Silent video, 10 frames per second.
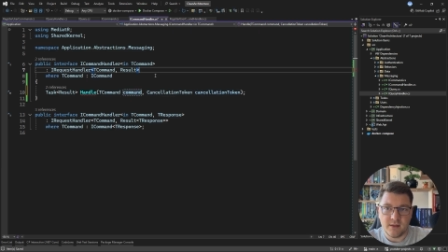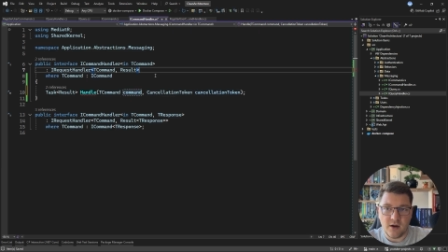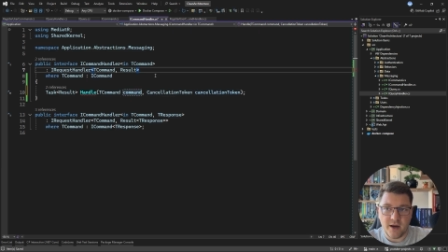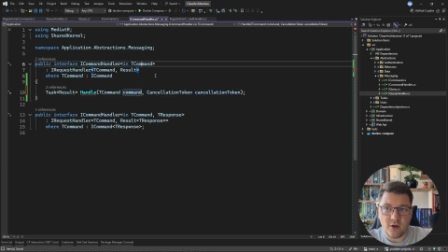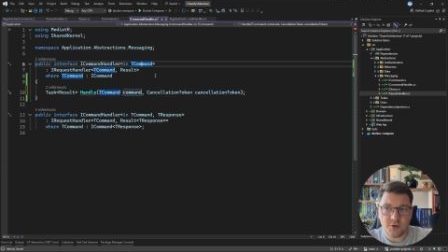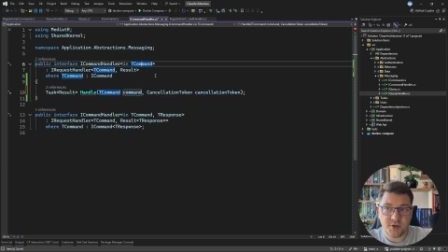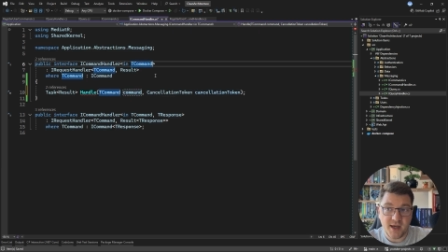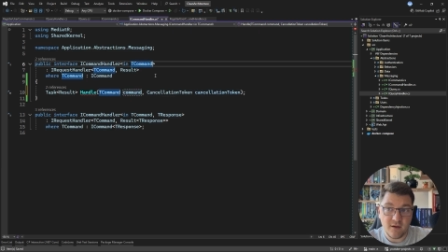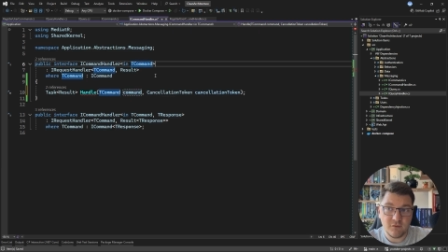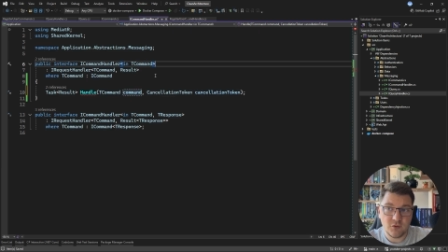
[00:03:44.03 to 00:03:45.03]
Now I also
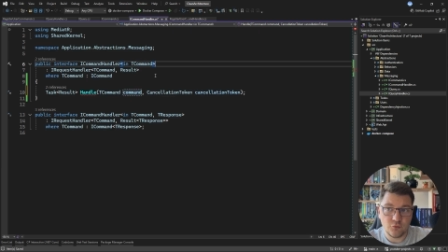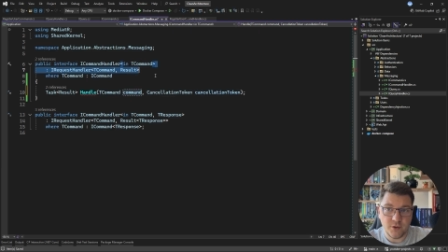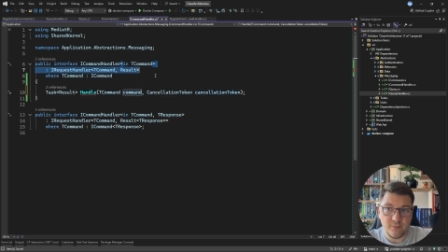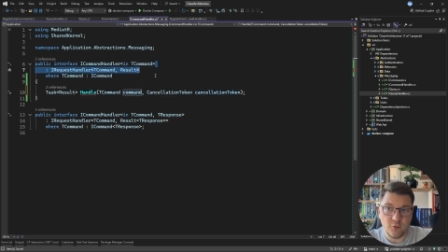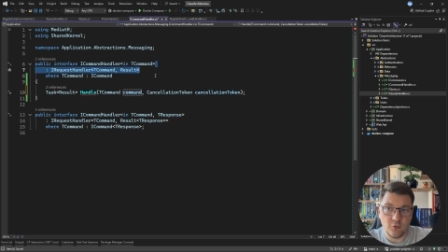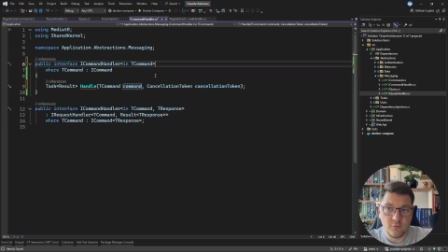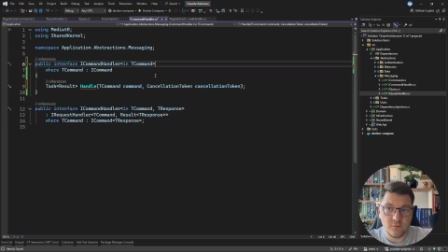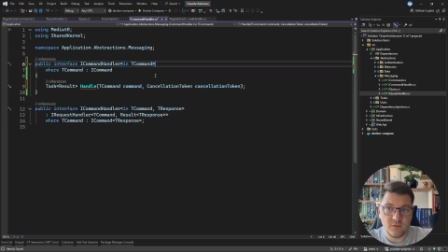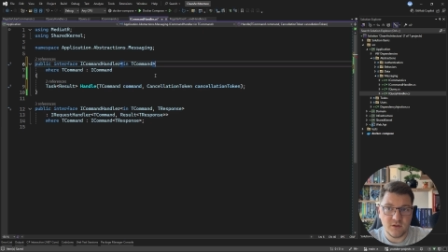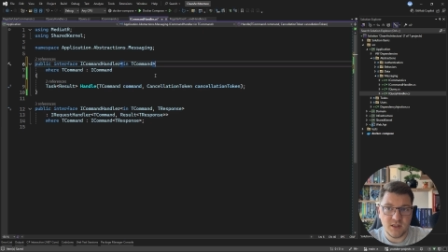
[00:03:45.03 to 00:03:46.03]
have to
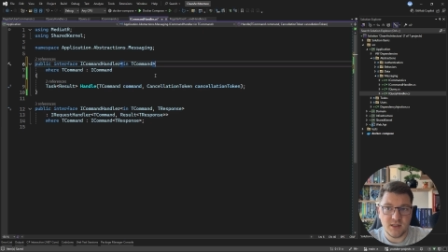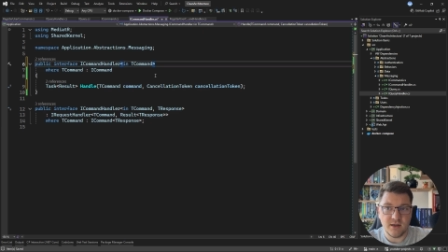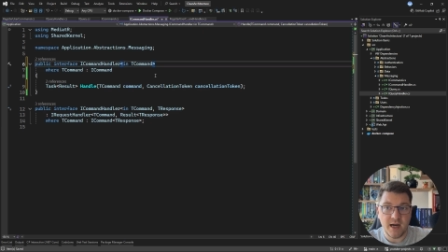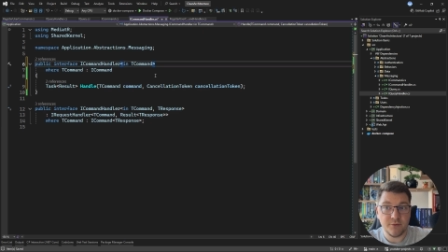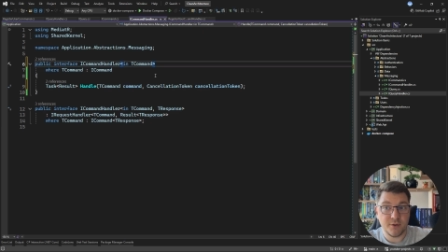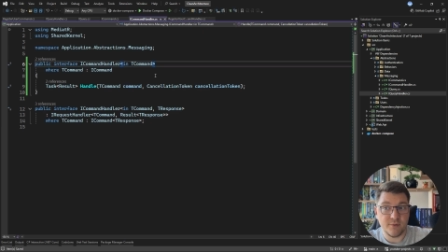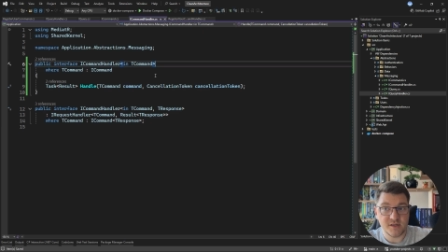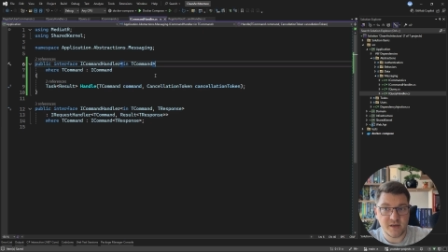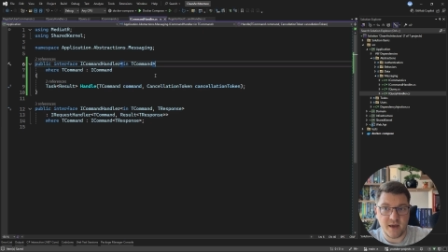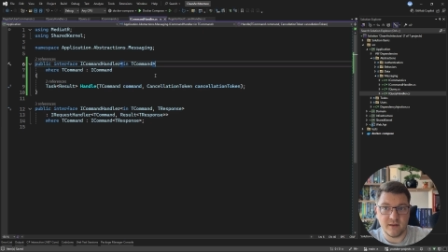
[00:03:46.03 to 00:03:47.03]
remove the
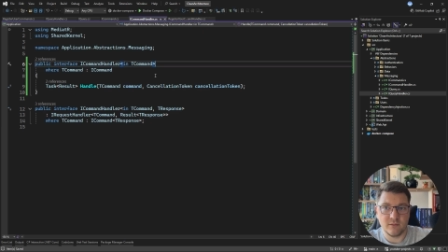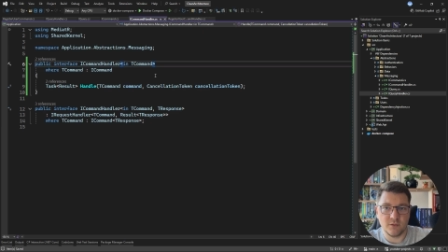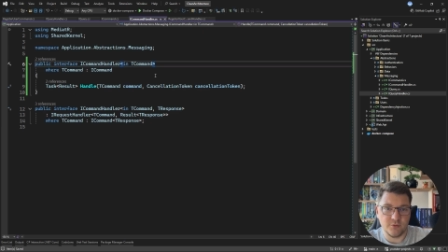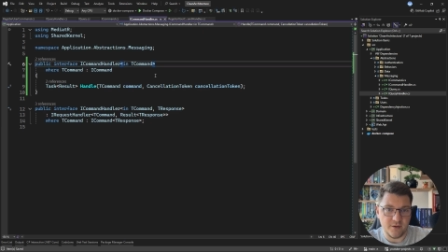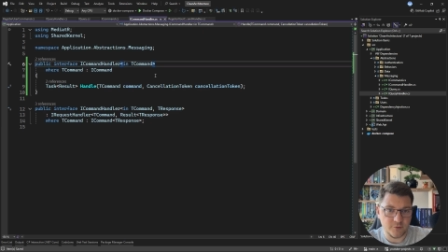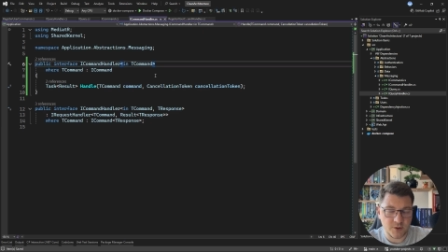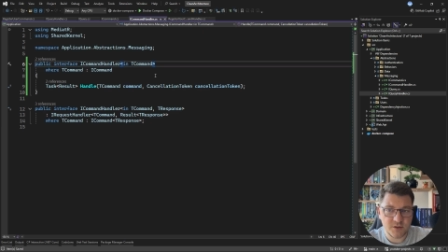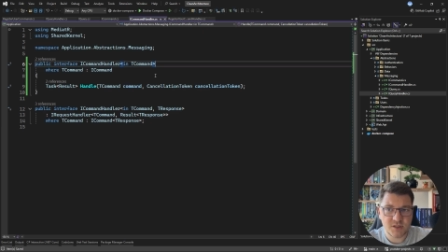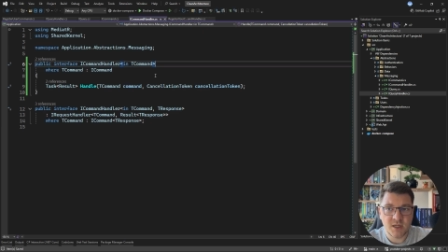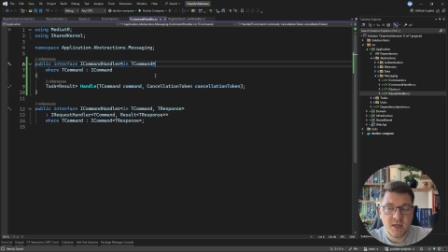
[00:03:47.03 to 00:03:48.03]
request handler
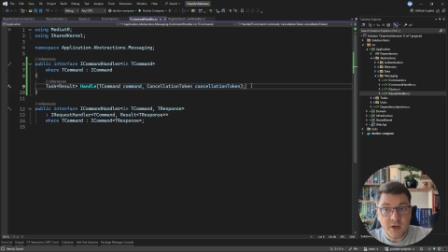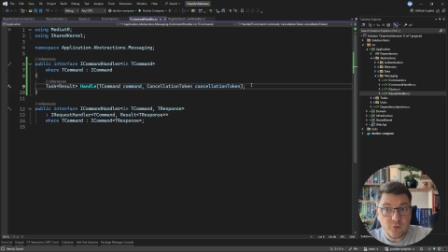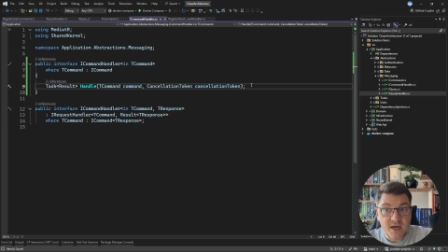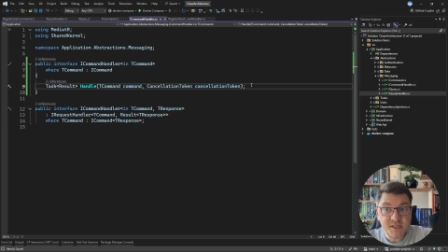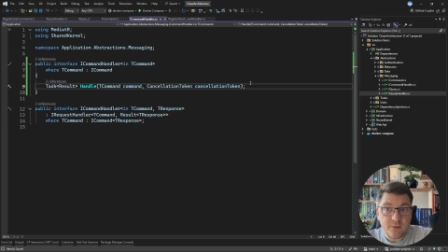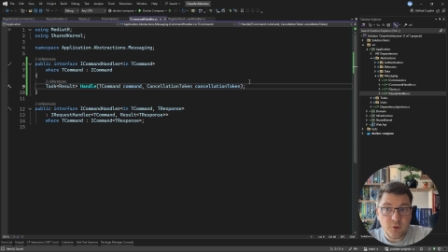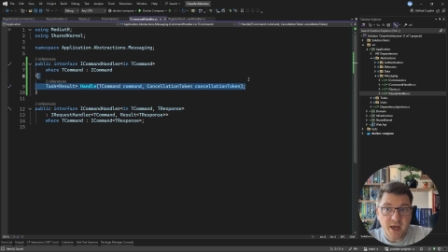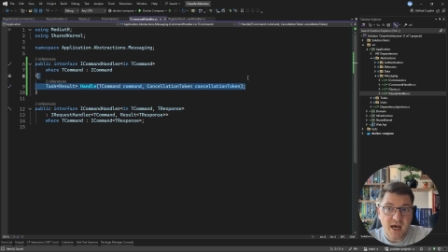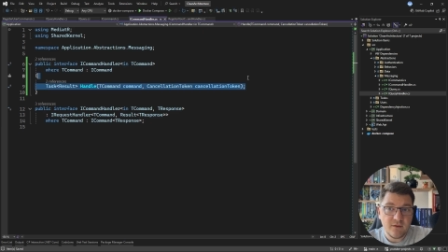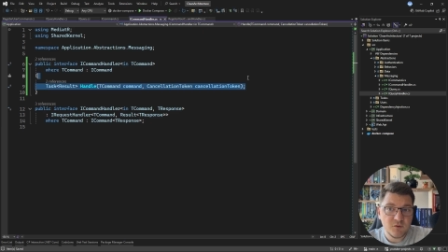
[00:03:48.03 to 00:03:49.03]
reference, otherwise I would
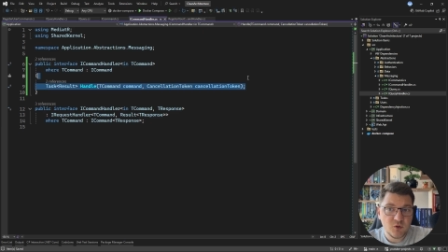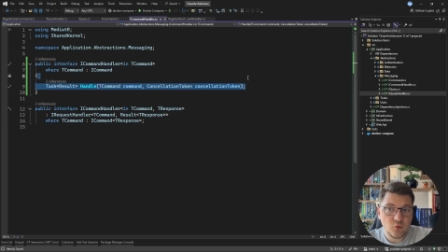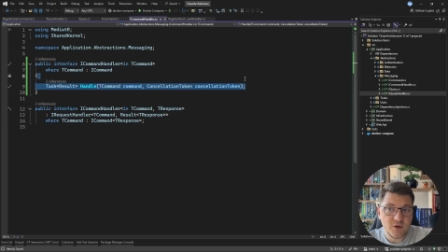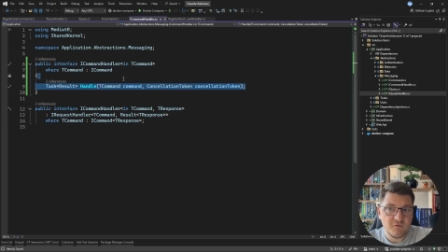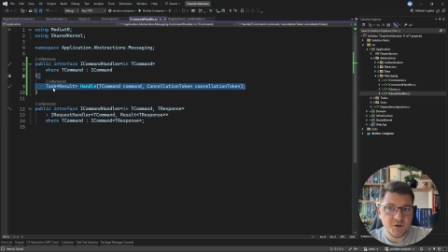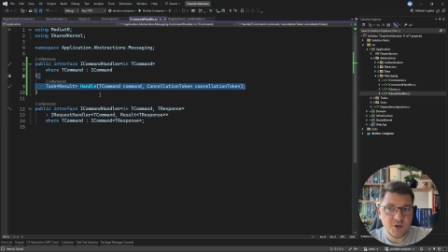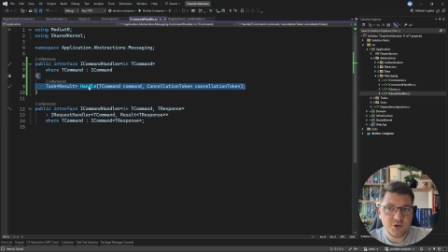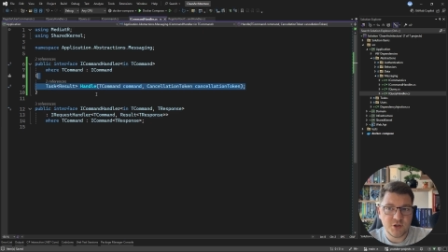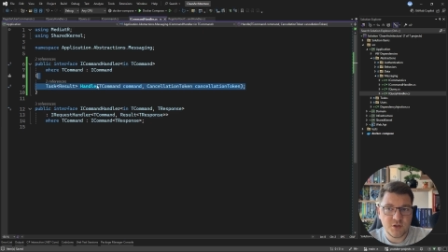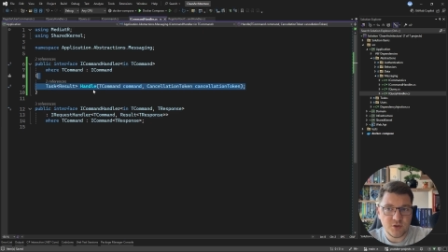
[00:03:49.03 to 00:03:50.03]
have two
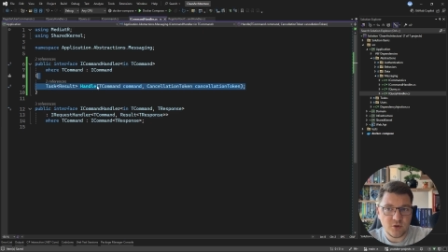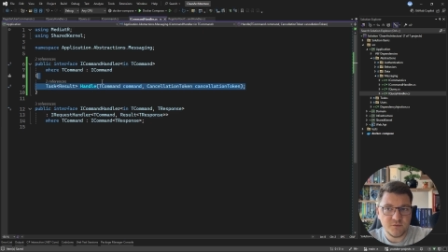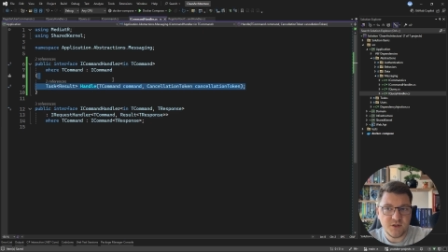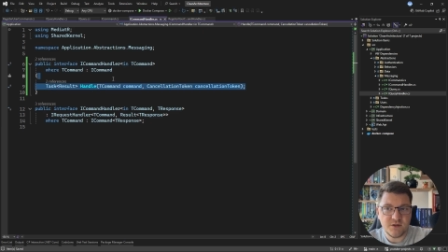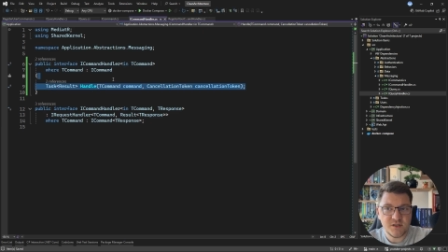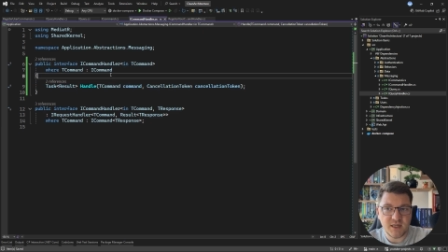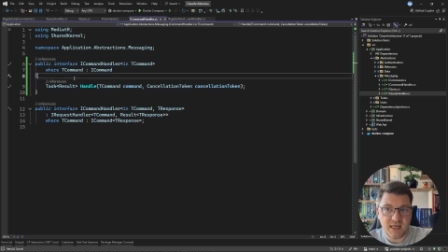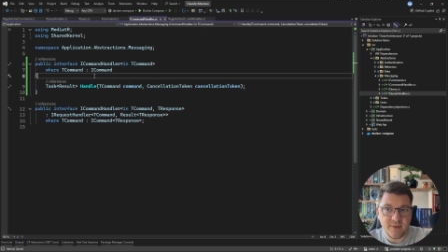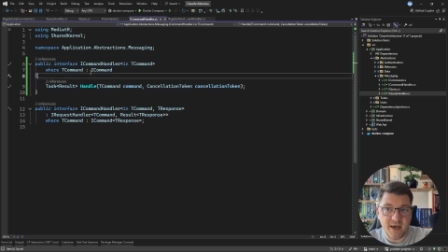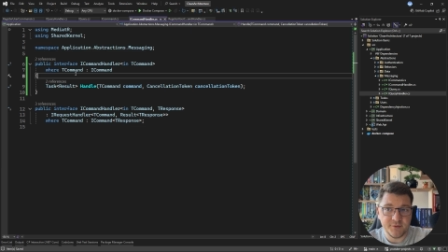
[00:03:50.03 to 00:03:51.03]
definitions of the
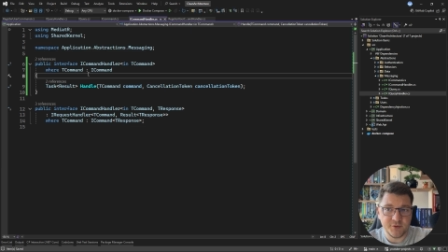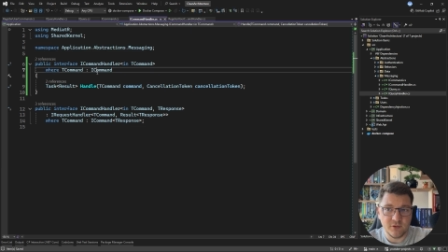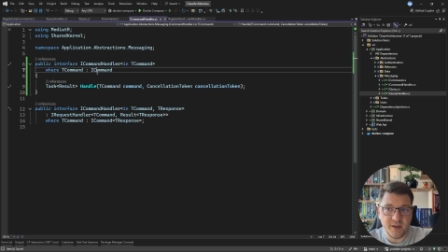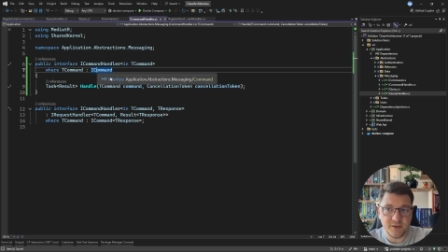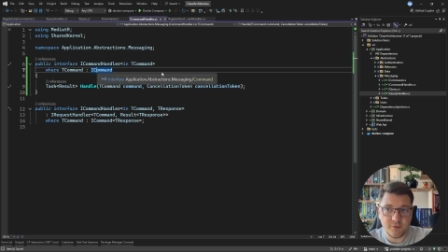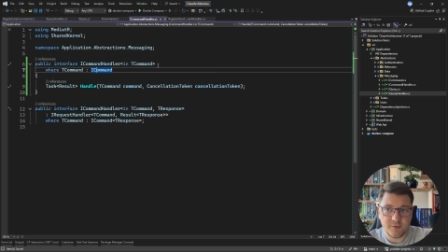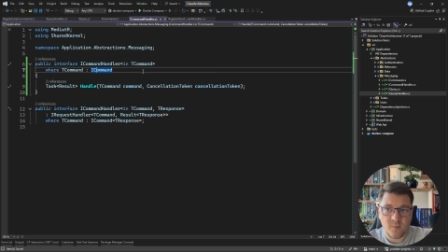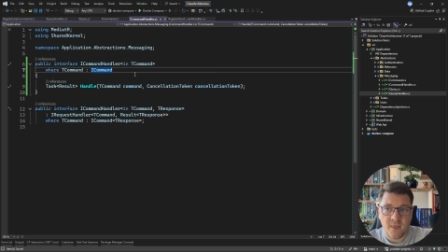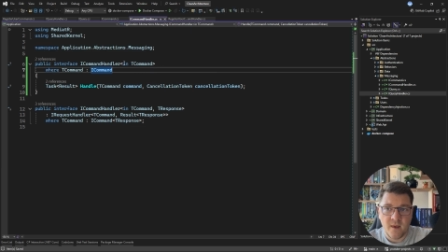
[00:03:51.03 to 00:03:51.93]
same handle method.